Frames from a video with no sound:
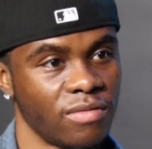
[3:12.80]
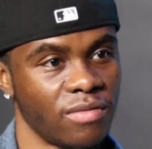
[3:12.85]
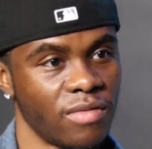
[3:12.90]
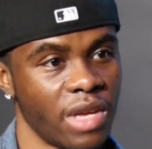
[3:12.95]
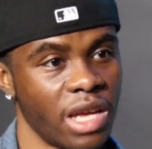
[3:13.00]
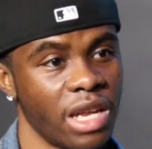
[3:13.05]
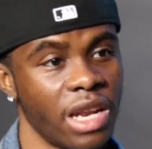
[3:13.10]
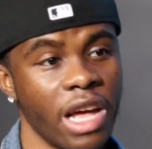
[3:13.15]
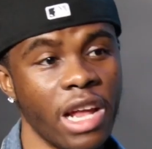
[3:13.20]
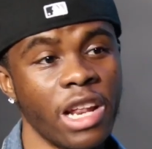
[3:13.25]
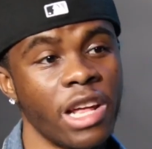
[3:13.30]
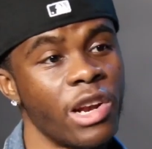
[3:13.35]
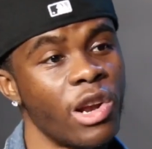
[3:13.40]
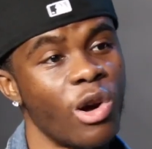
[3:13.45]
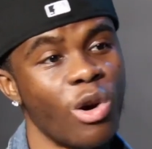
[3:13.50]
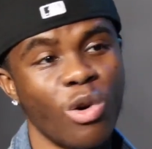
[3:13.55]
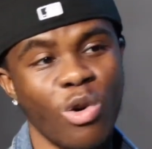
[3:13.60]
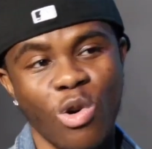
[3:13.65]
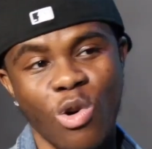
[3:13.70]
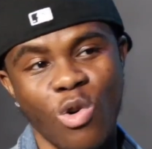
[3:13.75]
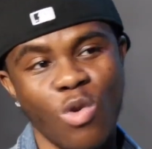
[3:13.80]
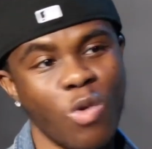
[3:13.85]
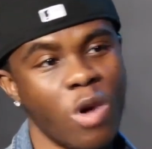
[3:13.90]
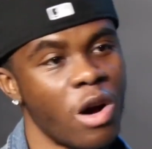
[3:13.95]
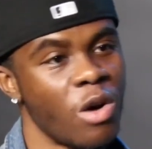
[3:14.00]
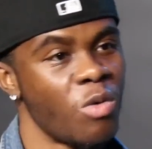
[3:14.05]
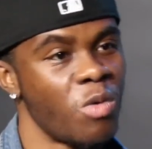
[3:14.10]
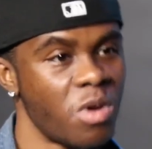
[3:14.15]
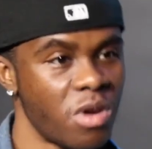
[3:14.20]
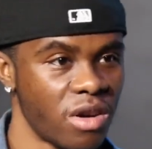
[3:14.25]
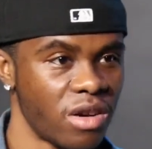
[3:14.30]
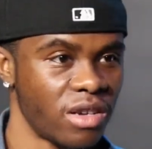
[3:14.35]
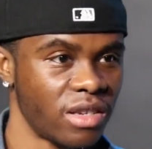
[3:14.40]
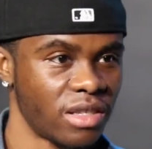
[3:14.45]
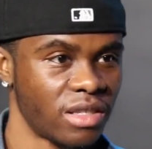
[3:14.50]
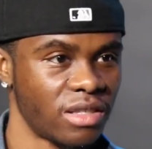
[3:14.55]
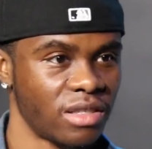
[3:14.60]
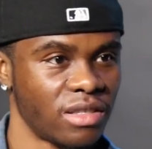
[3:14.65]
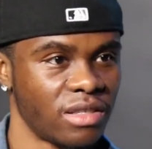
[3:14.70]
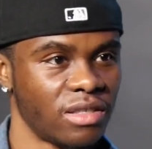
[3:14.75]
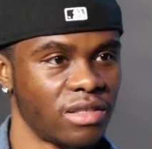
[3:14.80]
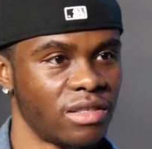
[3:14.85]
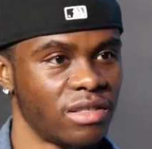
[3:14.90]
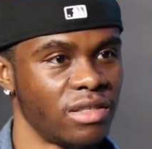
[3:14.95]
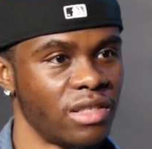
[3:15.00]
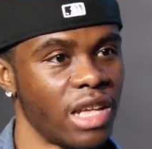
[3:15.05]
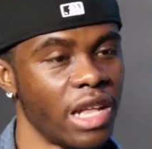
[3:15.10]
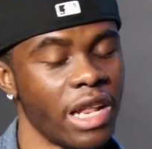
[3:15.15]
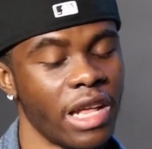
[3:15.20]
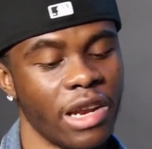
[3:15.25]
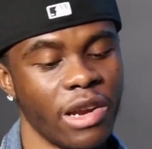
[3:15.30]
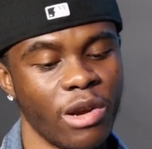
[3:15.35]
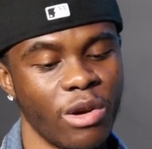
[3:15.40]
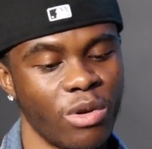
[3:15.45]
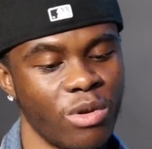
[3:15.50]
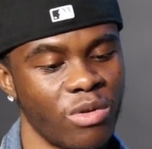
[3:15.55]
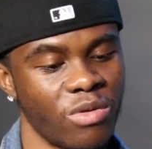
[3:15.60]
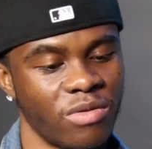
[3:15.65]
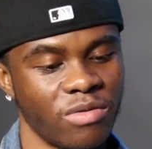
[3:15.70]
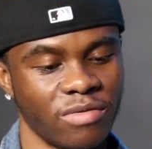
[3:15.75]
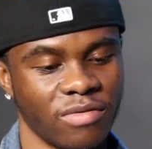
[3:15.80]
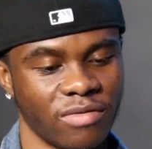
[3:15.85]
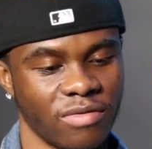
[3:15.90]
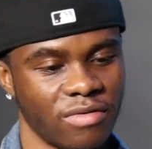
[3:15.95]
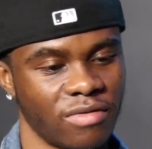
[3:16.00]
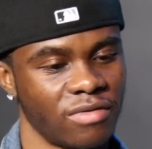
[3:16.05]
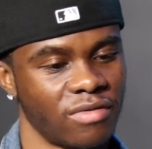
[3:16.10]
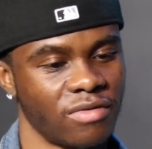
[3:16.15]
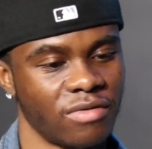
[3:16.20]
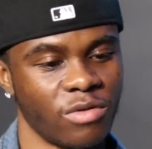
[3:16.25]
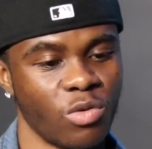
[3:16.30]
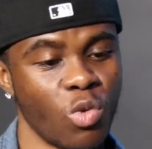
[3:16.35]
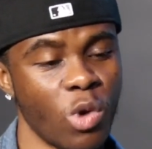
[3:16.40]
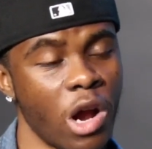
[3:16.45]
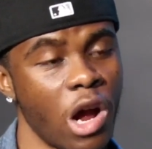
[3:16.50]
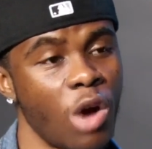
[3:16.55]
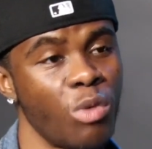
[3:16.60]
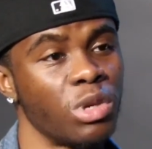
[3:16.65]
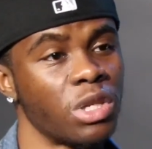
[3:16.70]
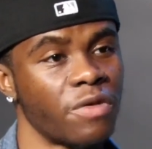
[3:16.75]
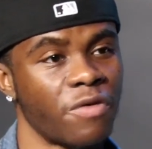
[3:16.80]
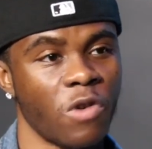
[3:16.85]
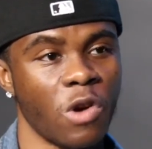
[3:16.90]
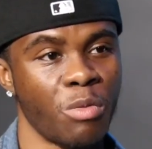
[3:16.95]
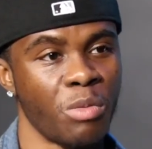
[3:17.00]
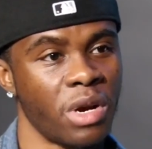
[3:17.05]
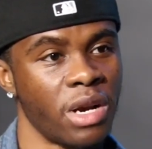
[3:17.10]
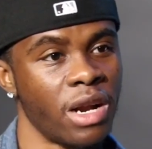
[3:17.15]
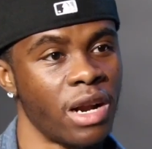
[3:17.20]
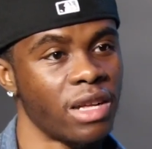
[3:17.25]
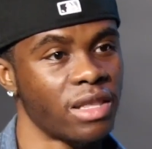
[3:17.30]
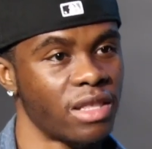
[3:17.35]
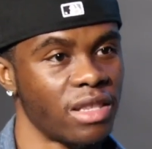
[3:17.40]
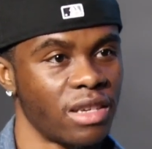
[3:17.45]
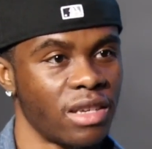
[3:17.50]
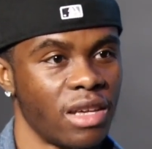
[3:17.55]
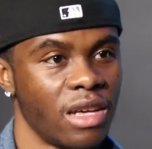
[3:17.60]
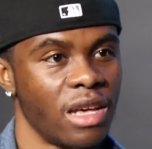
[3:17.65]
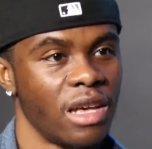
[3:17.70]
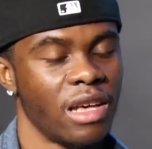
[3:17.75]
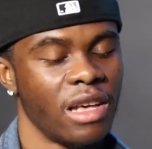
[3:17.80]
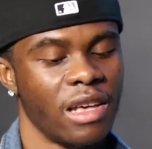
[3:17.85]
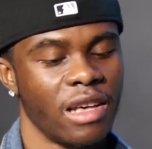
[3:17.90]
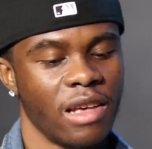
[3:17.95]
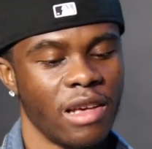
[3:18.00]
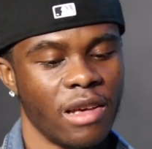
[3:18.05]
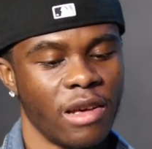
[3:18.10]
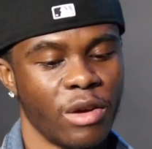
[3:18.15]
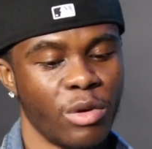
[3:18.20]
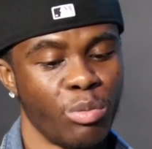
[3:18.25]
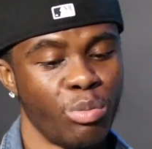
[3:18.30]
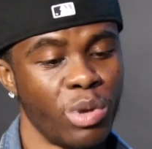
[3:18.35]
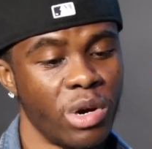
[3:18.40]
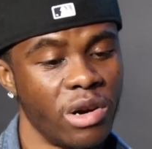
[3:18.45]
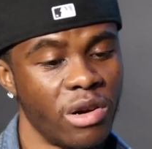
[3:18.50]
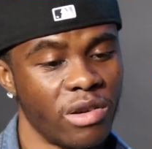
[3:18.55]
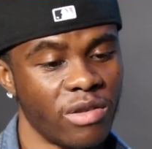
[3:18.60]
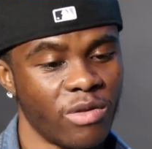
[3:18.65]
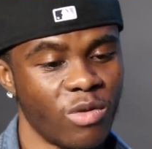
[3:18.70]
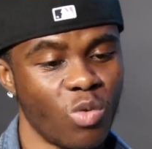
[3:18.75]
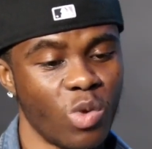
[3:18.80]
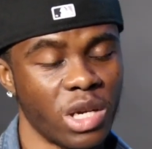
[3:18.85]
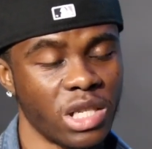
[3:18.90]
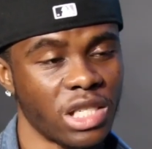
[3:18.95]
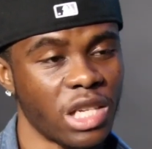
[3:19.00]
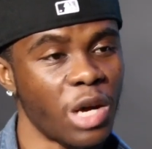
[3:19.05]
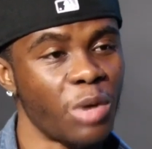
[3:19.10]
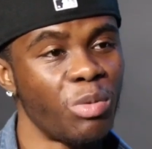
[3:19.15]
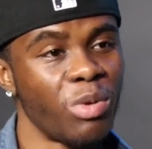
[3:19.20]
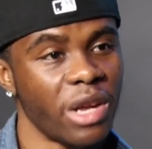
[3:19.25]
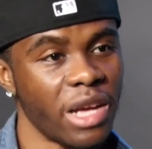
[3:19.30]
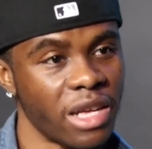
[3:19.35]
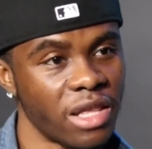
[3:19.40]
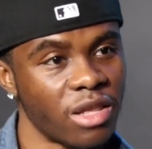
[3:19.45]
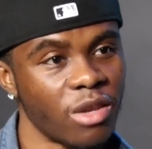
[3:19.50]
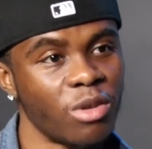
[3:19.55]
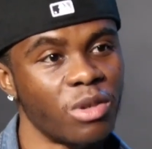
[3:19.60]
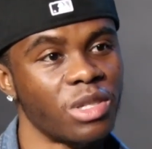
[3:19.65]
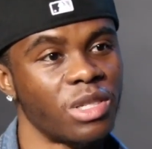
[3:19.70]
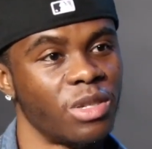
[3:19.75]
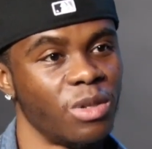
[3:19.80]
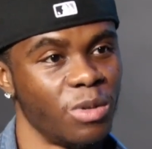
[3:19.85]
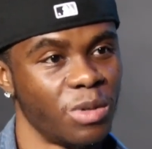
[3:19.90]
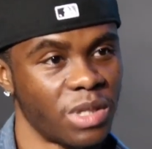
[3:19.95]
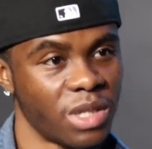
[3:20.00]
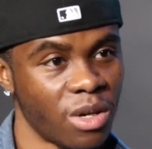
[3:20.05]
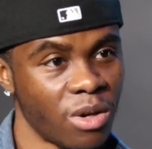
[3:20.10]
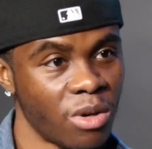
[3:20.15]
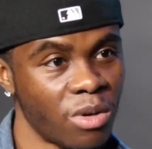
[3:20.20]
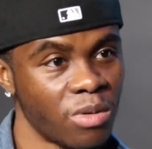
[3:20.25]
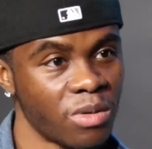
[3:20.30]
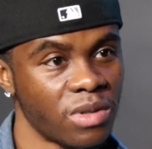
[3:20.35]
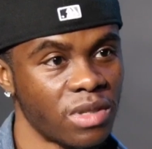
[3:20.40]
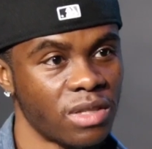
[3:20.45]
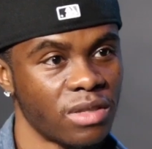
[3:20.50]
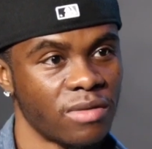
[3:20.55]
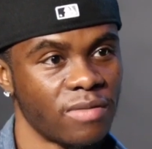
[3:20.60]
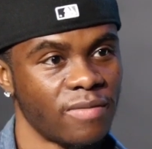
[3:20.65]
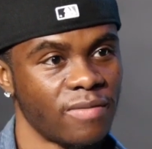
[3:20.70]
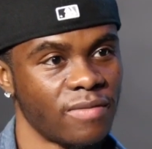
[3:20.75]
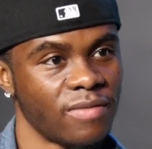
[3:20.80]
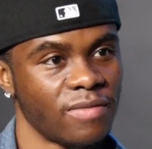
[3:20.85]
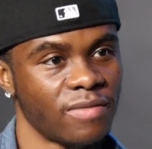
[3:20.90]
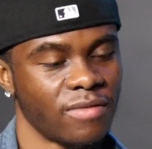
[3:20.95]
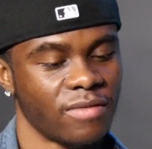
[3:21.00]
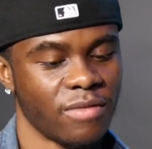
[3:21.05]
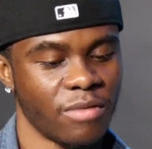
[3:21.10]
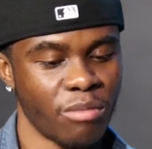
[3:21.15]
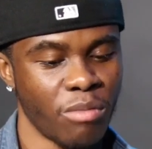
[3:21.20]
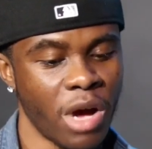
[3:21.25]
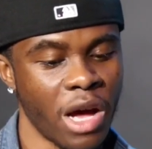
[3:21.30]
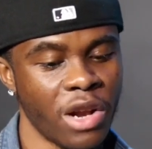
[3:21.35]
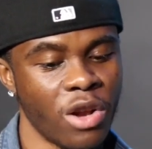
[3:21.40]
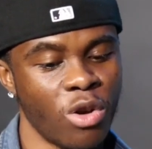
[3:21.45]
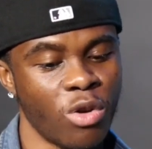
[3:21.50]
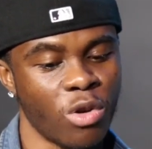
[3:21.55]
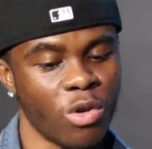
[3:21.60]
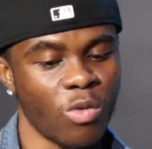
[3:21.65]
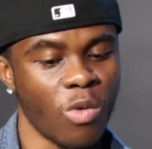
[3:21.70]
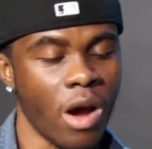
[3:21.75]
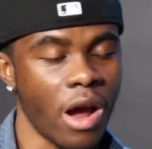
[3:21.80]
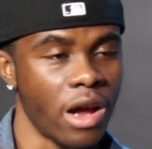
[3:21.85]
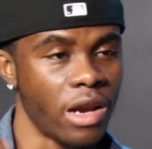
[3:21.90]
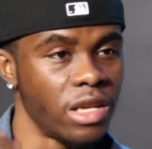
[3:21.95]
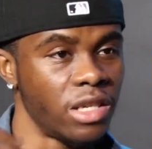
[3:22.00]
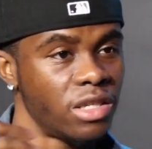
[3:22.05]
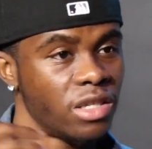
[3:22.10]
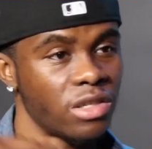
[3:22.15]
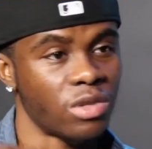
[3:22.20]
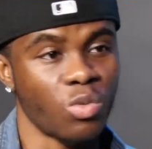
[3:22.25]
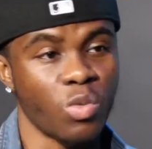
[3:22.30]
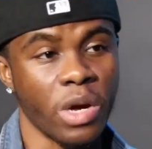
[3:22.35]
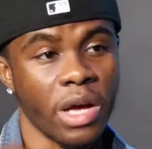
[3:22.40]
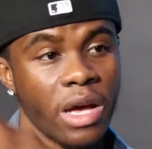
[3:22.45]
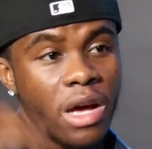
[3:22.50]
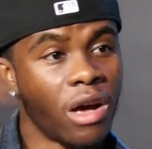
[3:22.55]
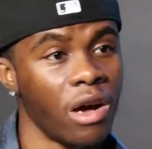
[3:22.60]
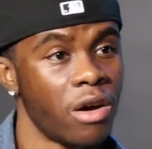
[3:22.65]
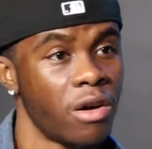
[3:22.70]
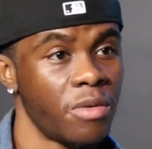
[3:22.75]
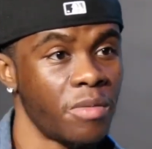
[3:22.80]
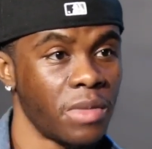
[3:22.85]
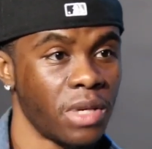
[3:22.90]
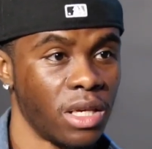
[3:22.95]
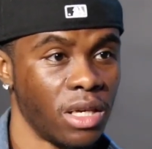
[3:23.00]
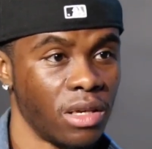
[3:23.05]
And they didn't know who I was. They didn't know where I was from or nothing. But once I played those 2 songs, my notoriety just went up.